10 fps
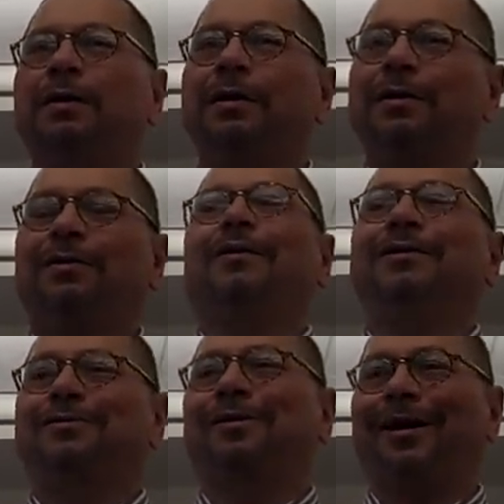In
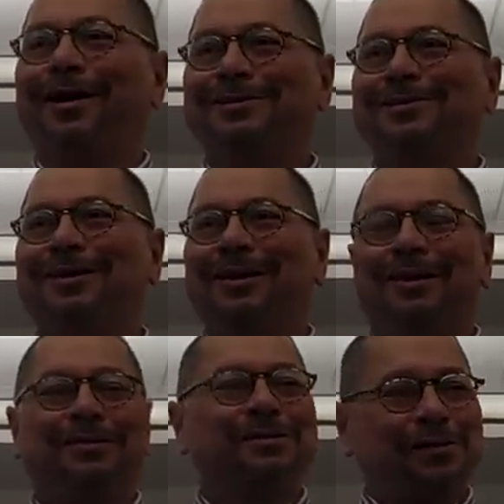contrast,
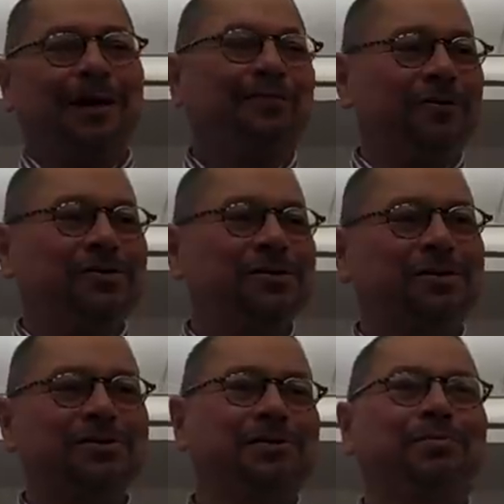the San
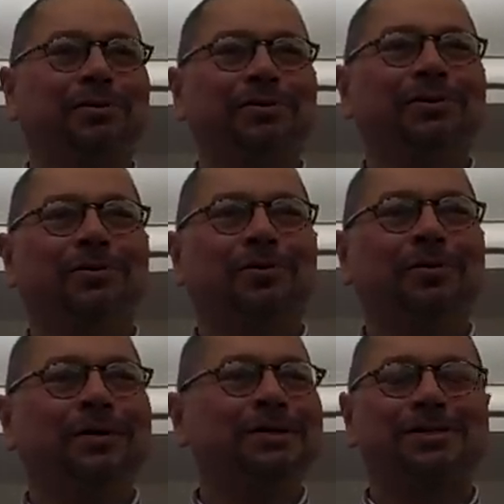Francisco Superior
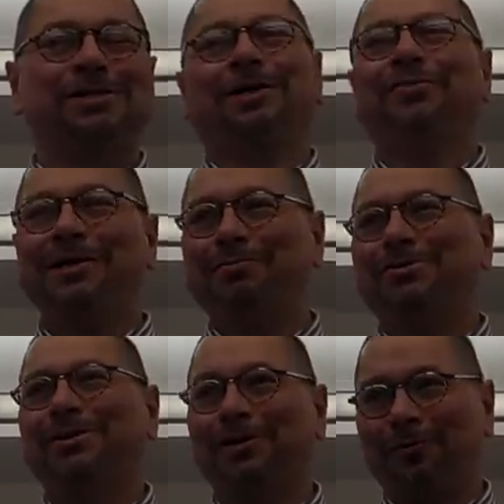Court is
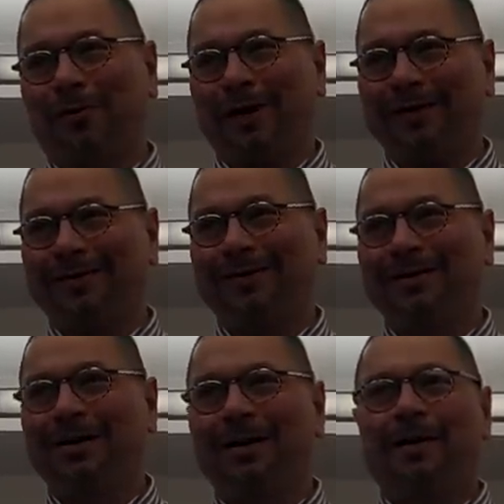70% white,
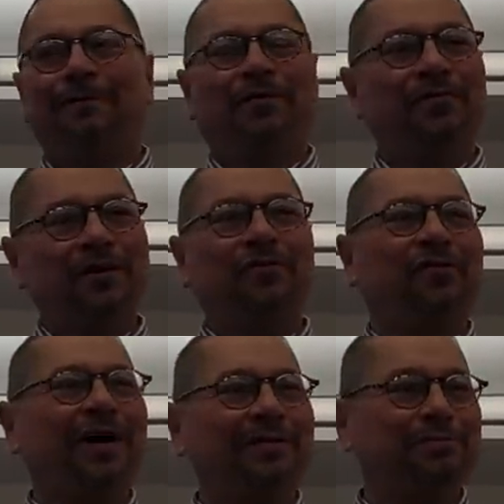
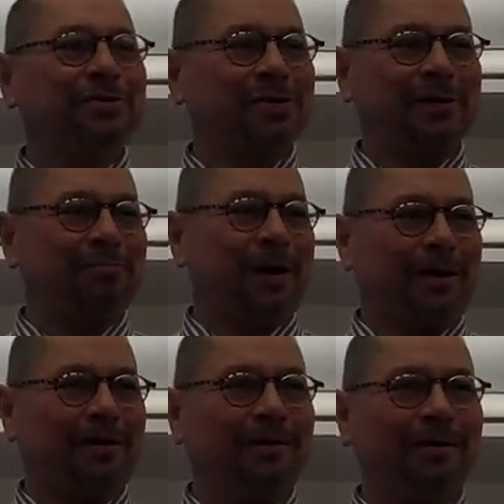55%
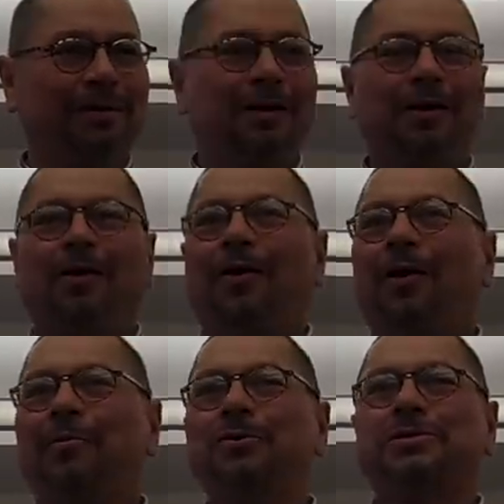male,
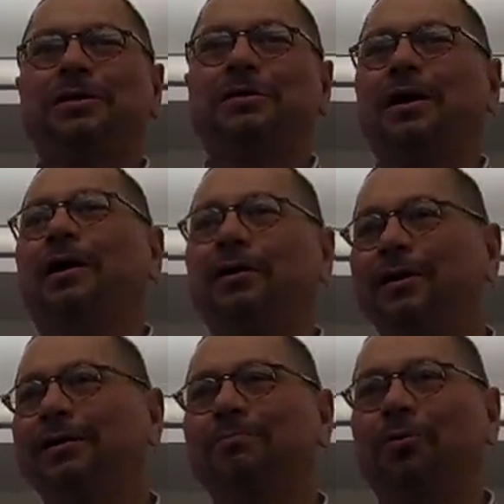almost
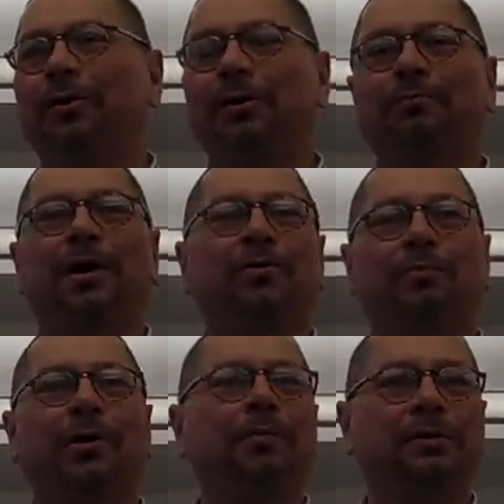entirely appointed by
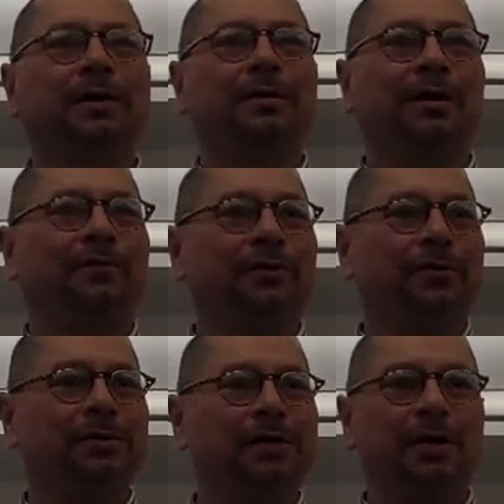Republican
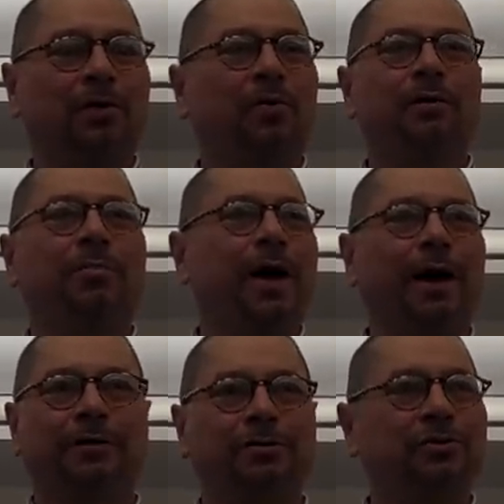governors, going
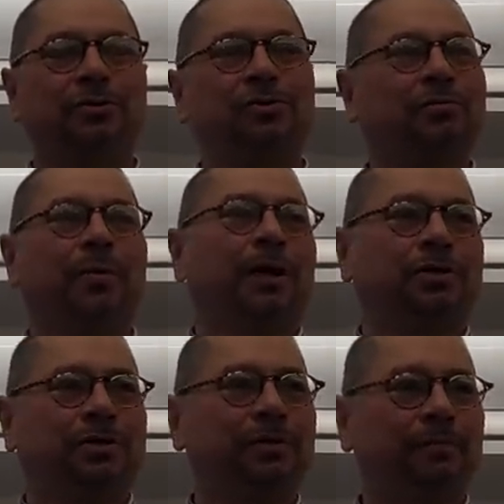back to Duke
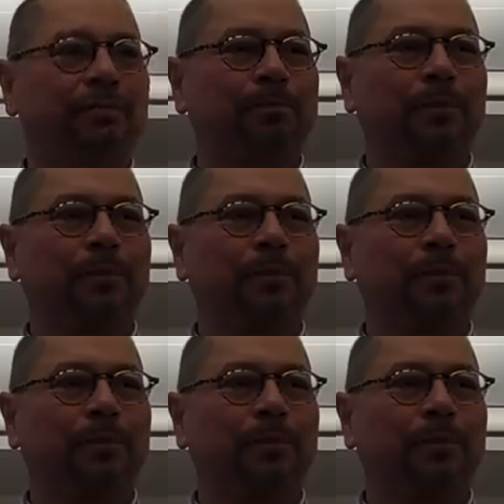Majan,